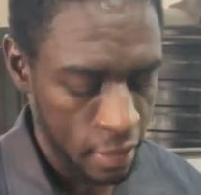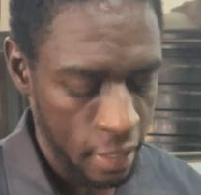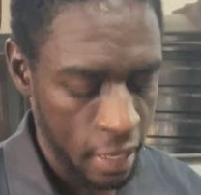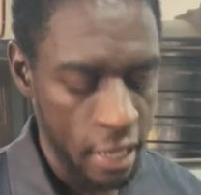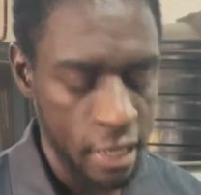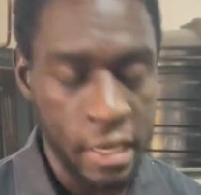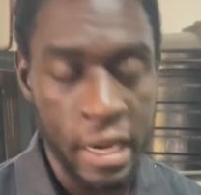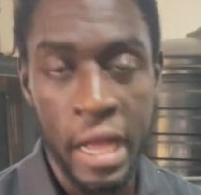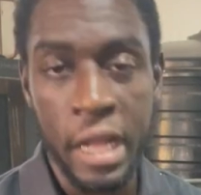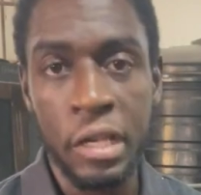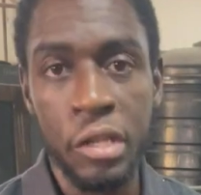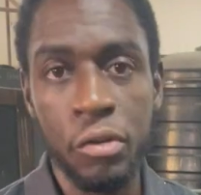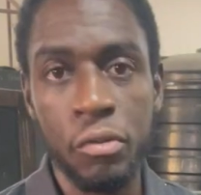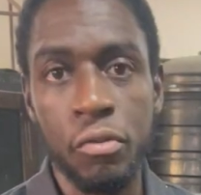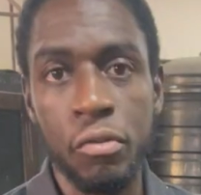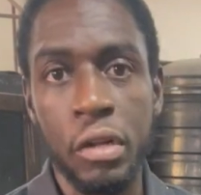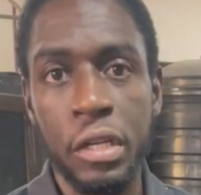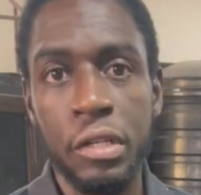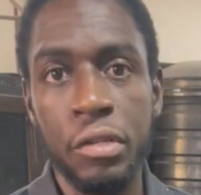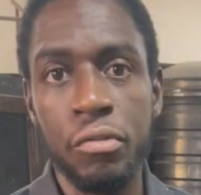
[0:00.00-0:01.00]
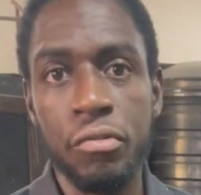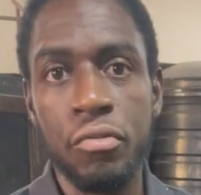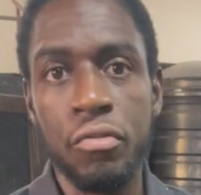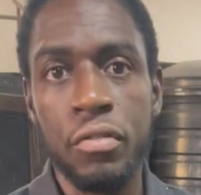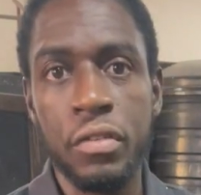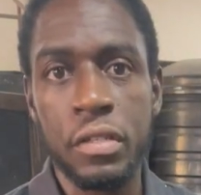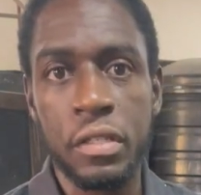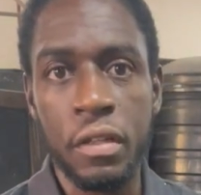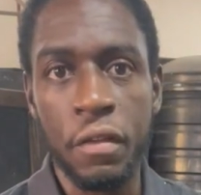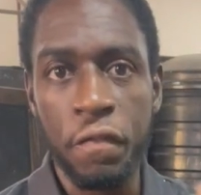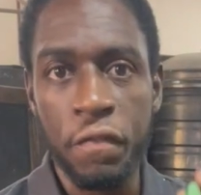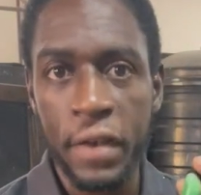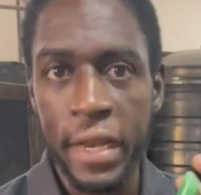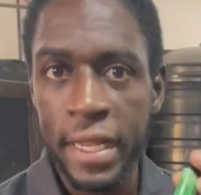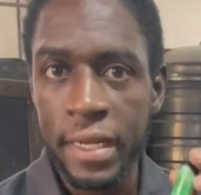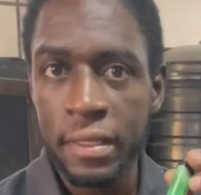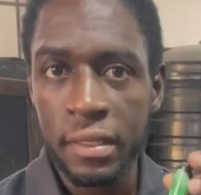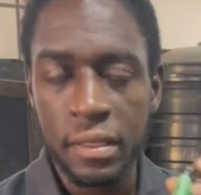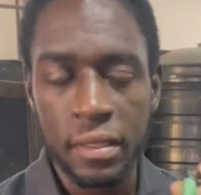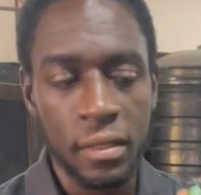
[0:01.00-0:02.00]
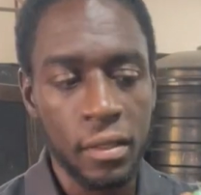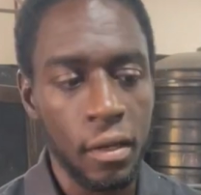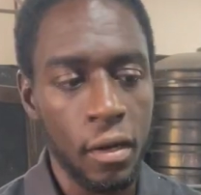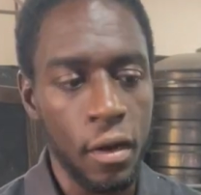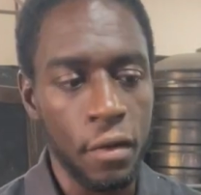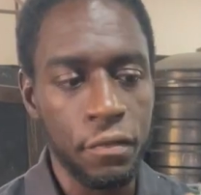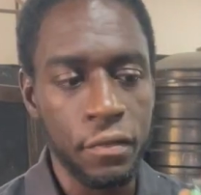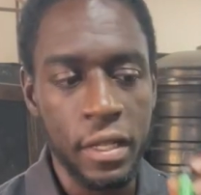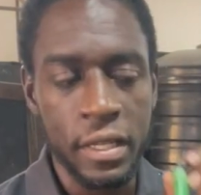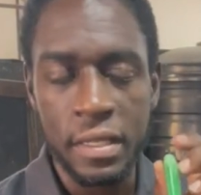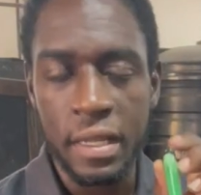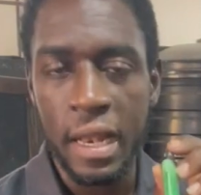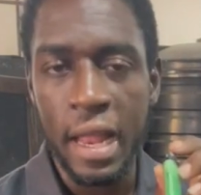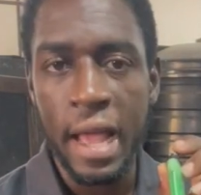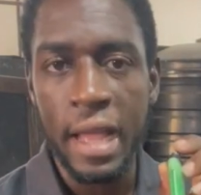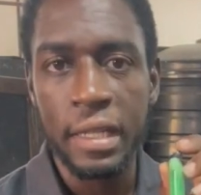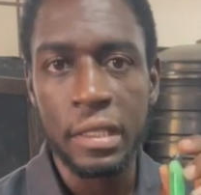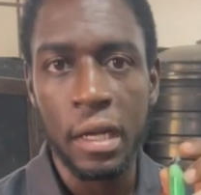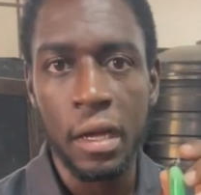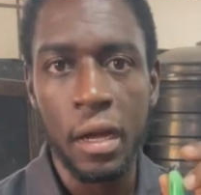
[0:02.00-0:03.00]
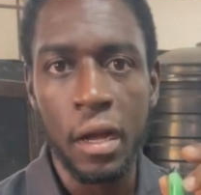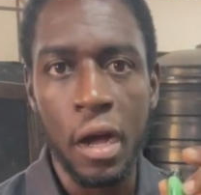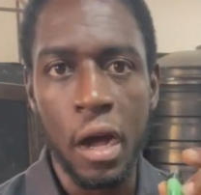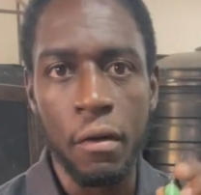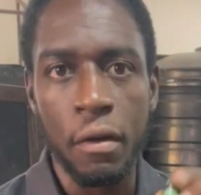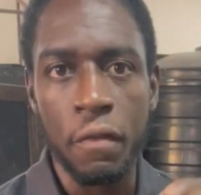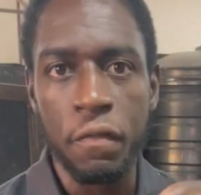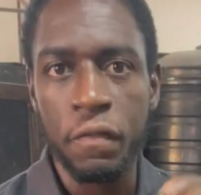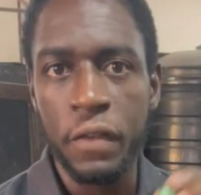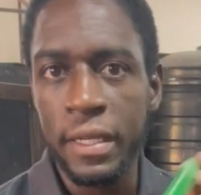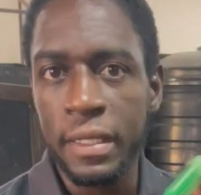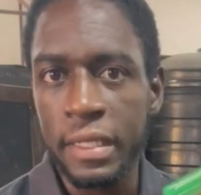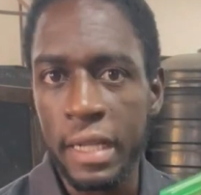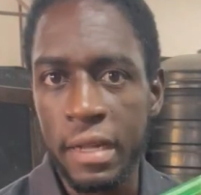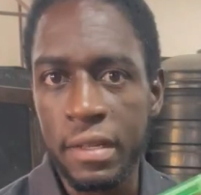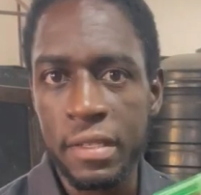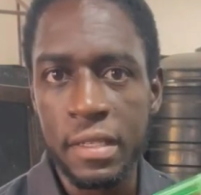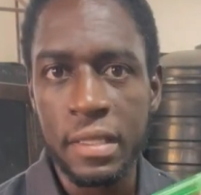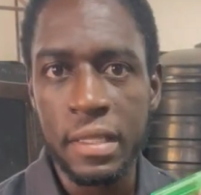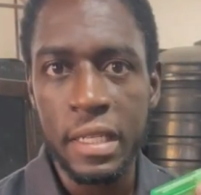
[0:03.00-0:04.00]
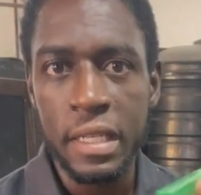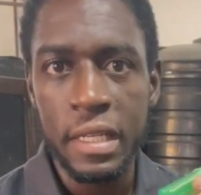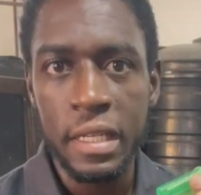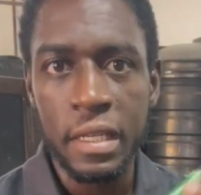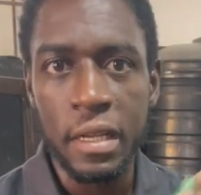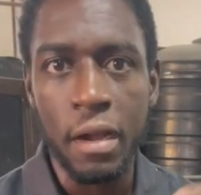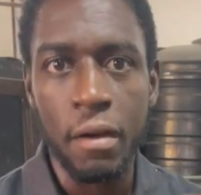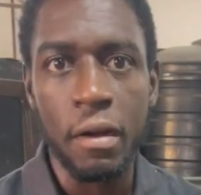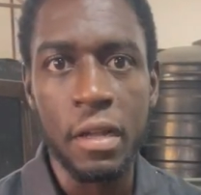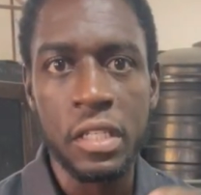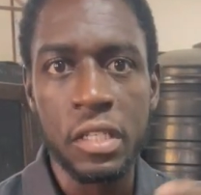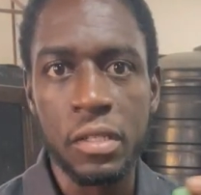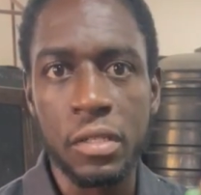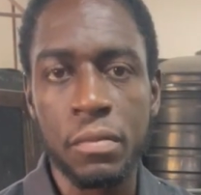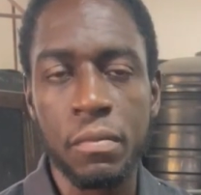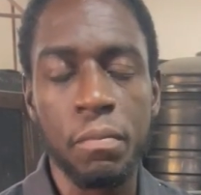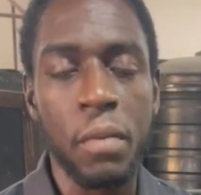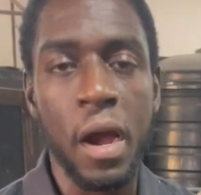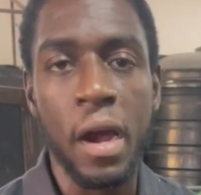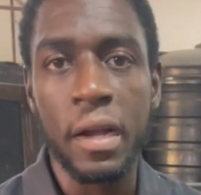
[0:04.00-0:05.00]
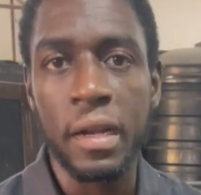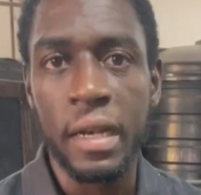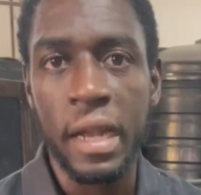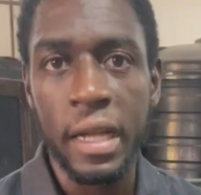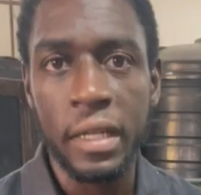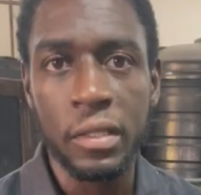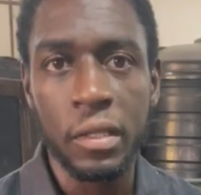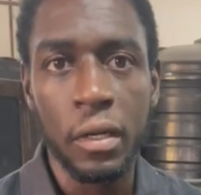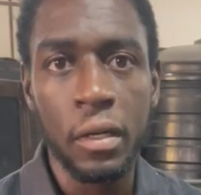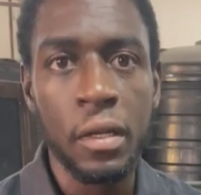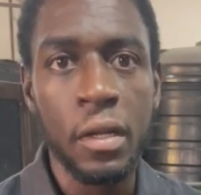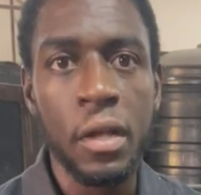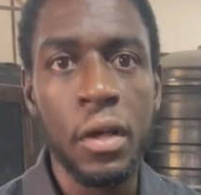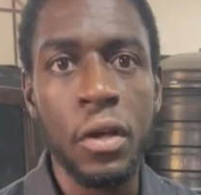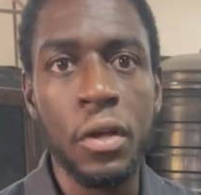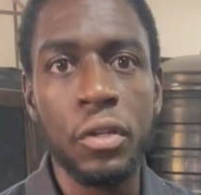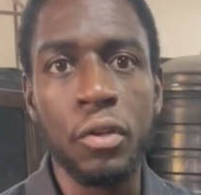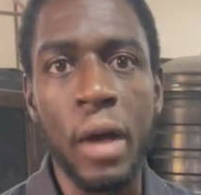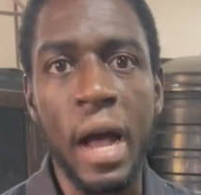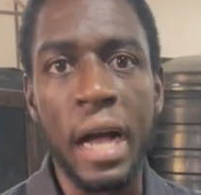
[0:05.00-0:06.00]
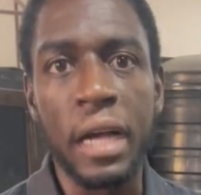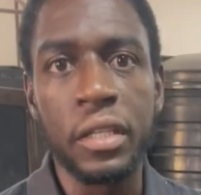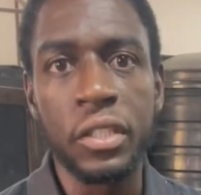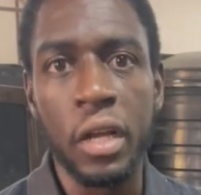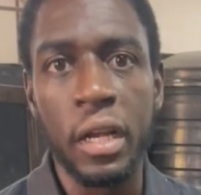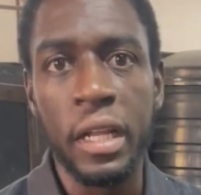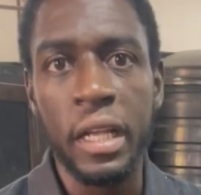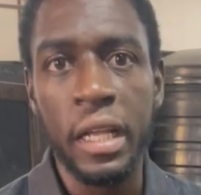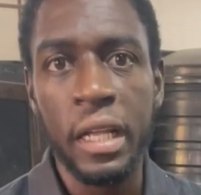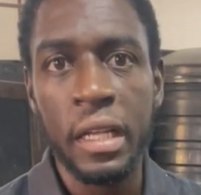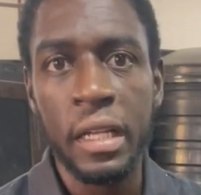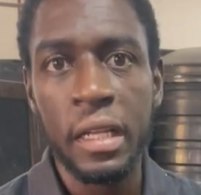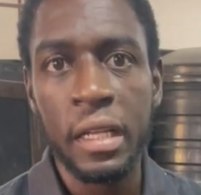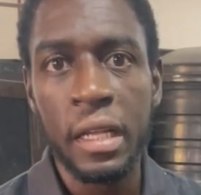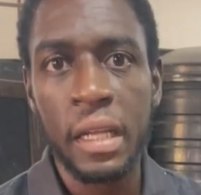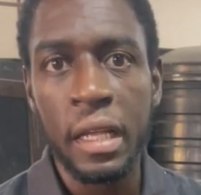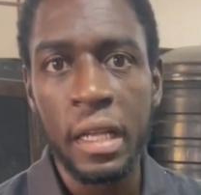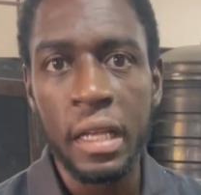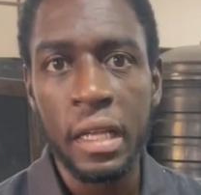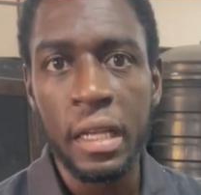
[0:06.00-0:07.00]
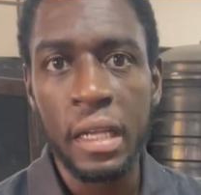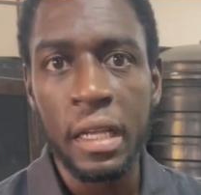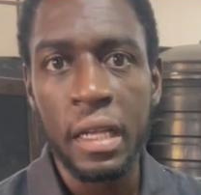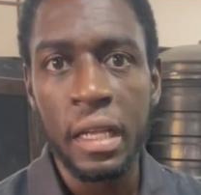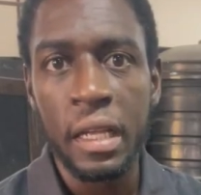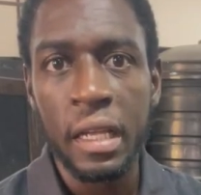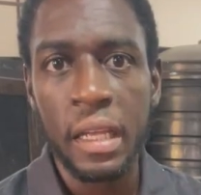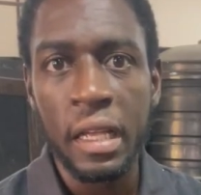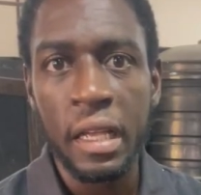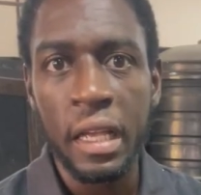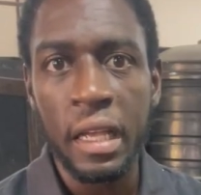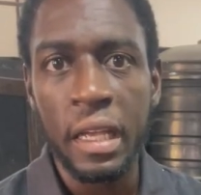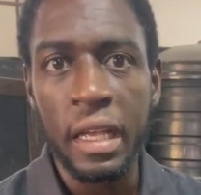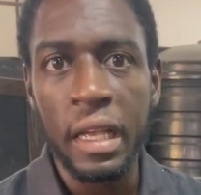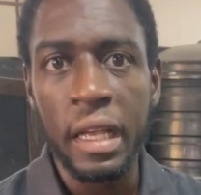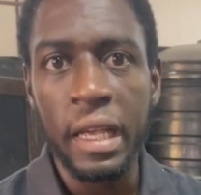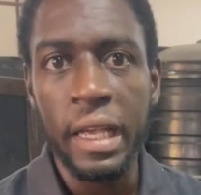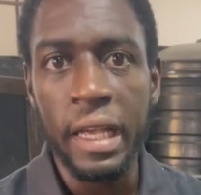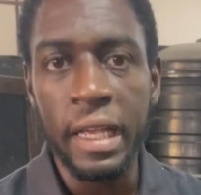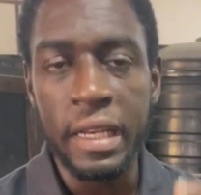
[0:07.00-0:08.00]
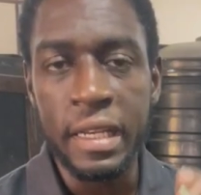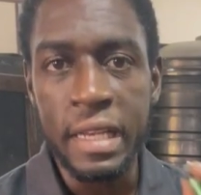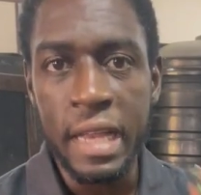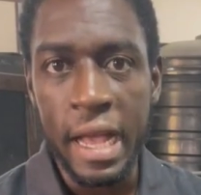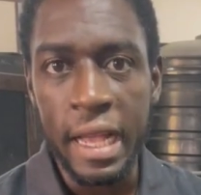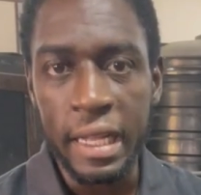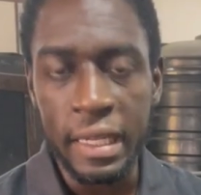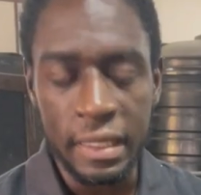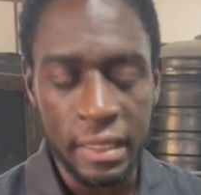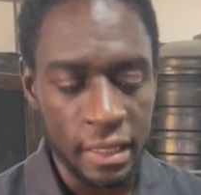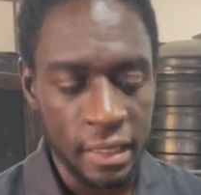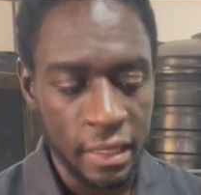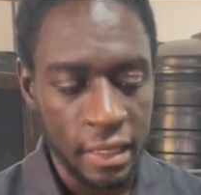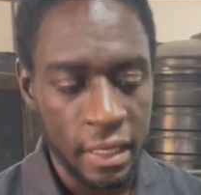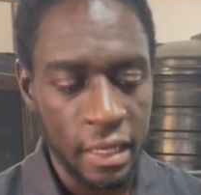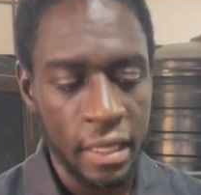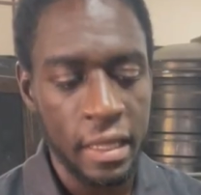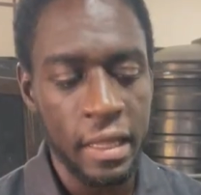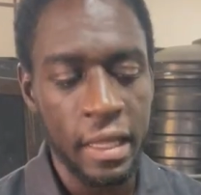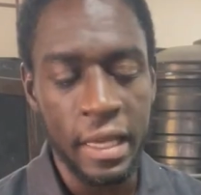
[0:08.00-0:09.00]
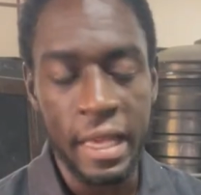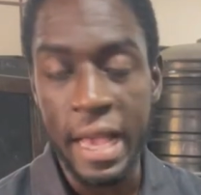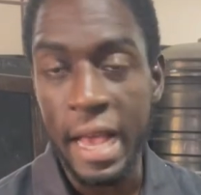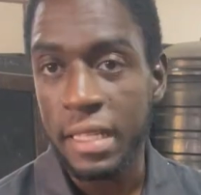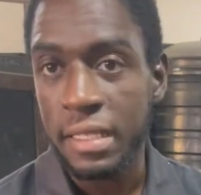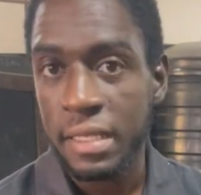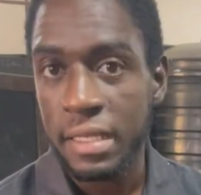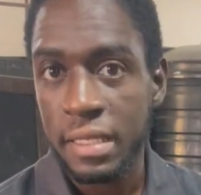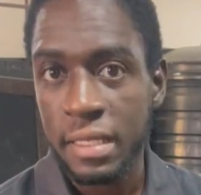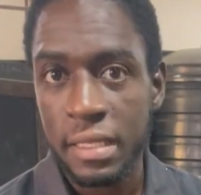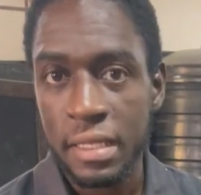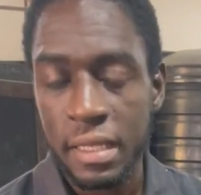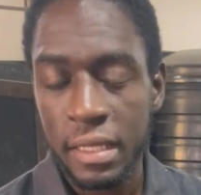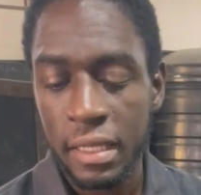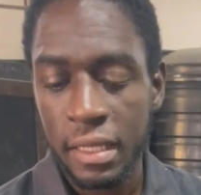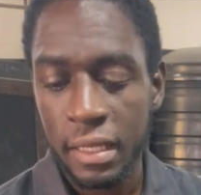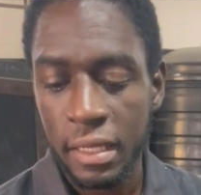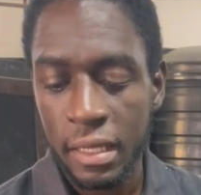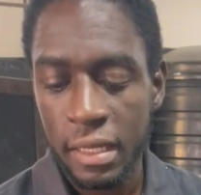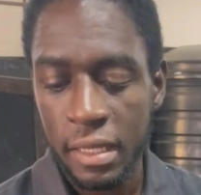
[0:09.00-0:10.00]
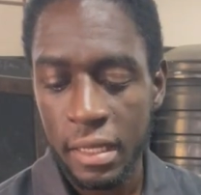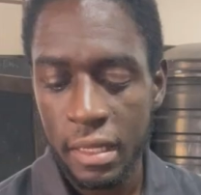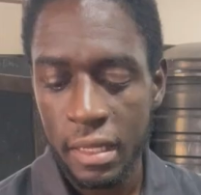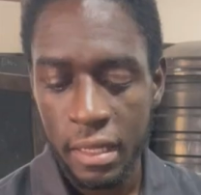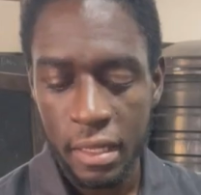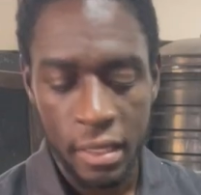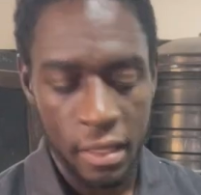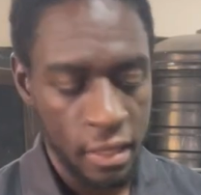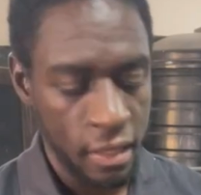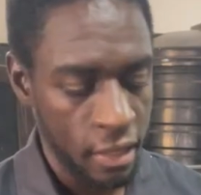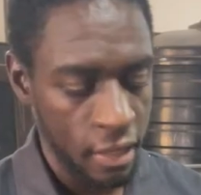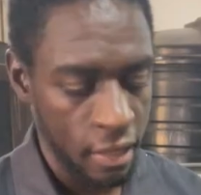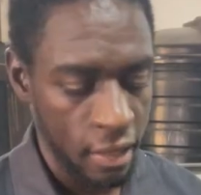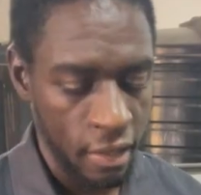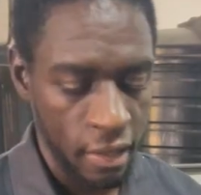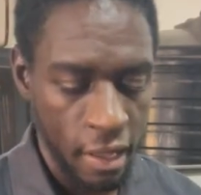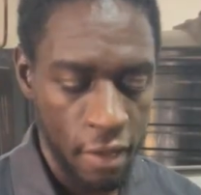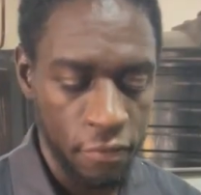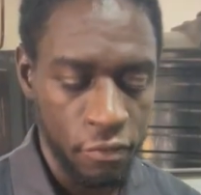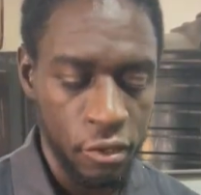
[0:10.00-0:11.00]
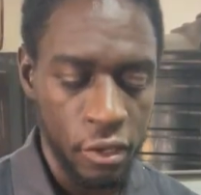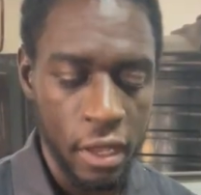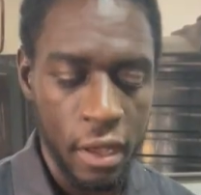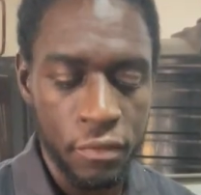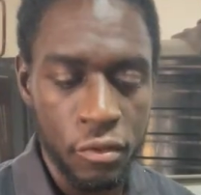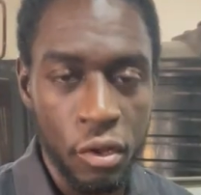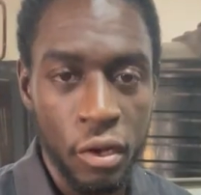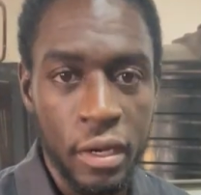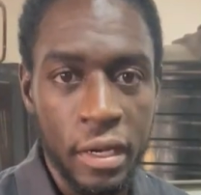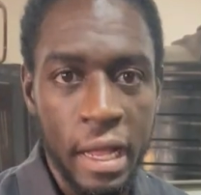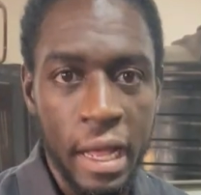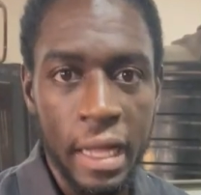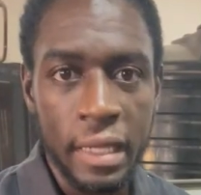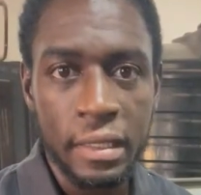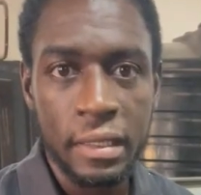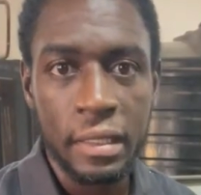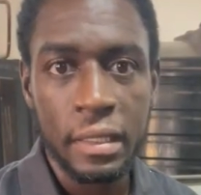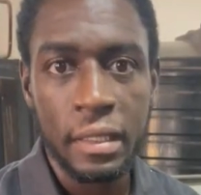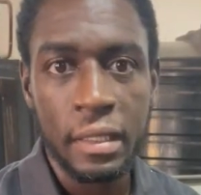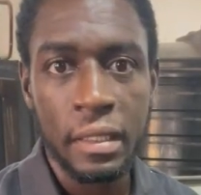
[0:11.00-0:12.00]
And then you will use the flint of this lighter, or a flint and steel, or a spark lighter, to actually ignite the gas. After you have done that,